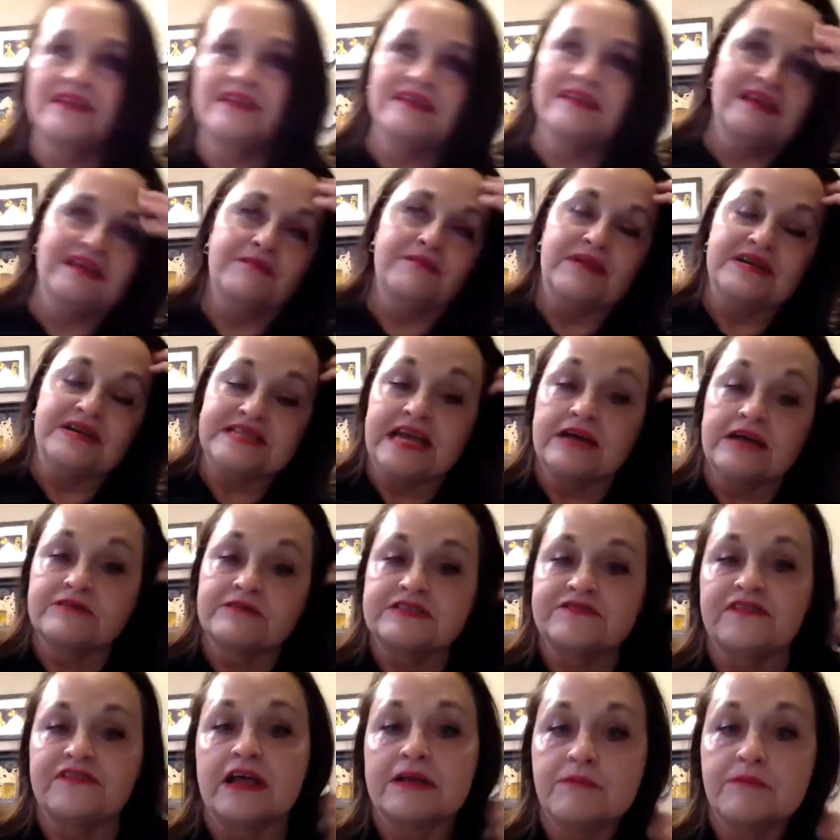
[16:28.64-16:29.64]
my dad
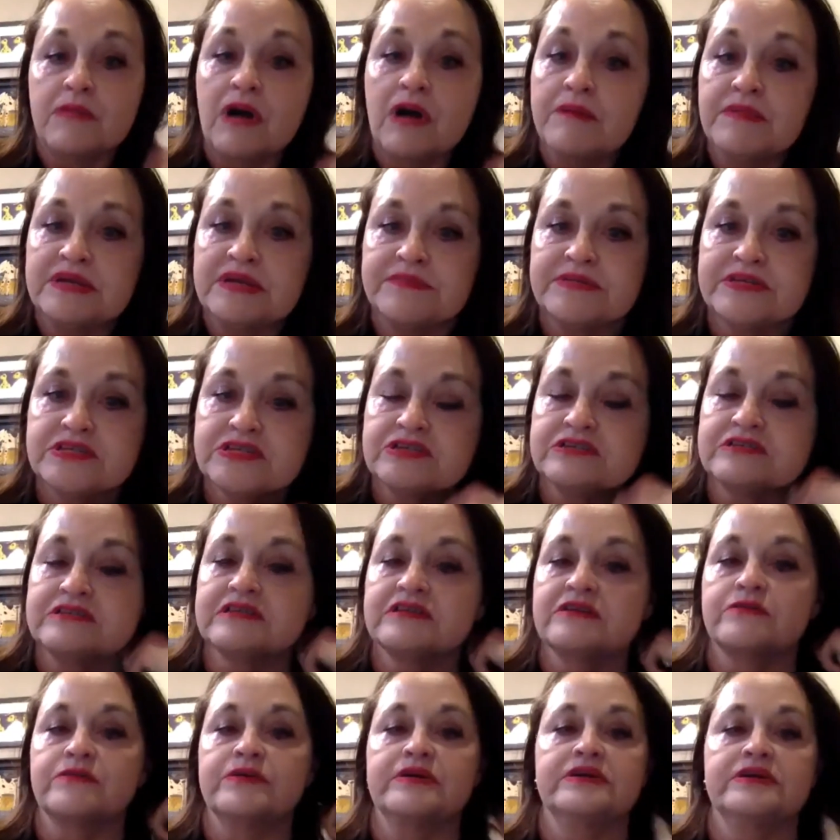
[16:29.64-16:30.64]
was flying bombing missions
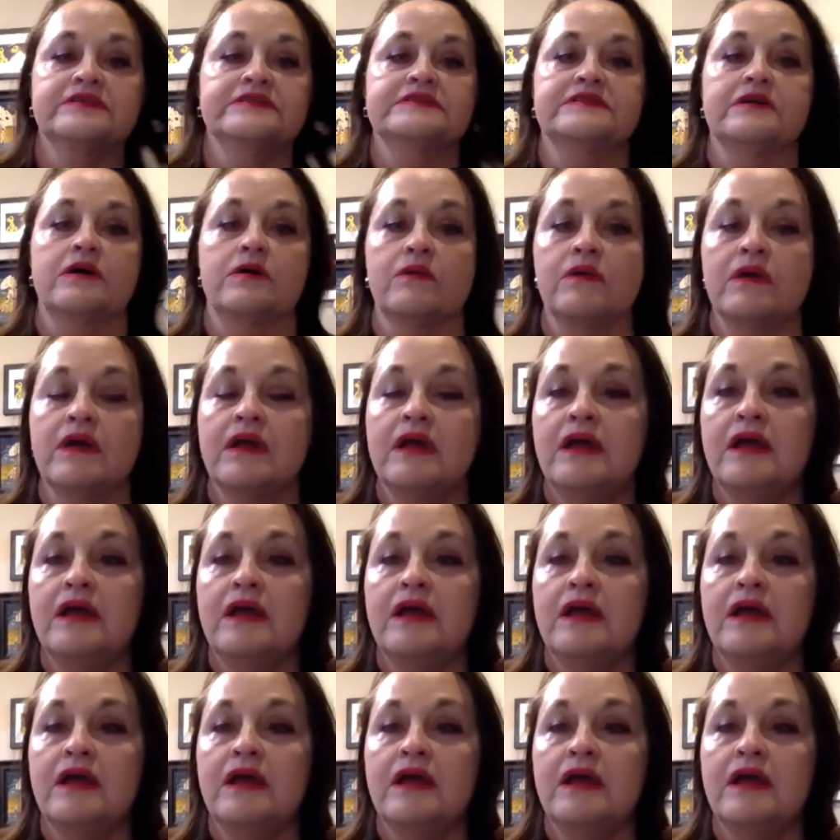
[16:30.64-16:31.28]
in Korea. So